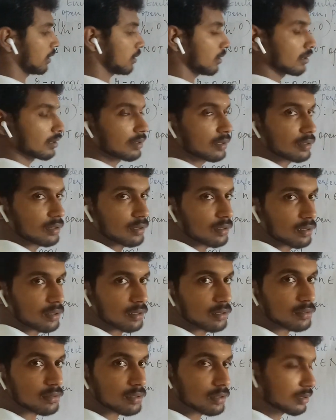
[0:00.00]
n
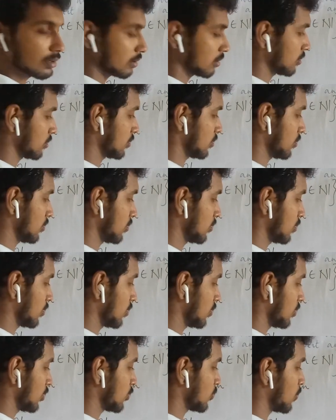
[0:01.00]
is
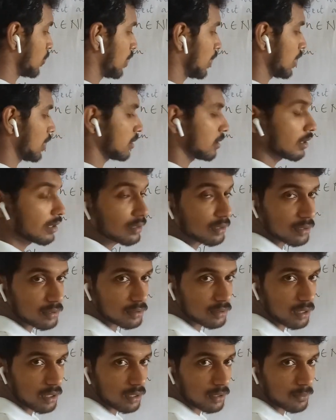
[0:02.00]
smaller than
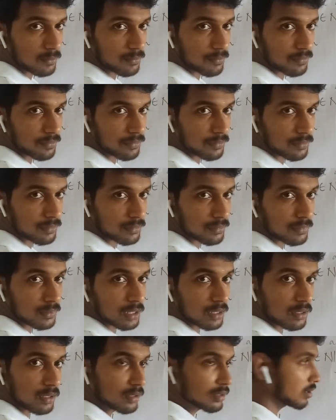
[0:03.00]
this thing?
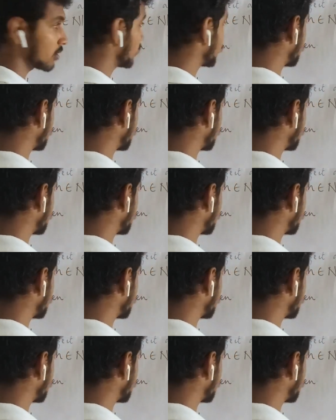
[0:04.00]
Yes,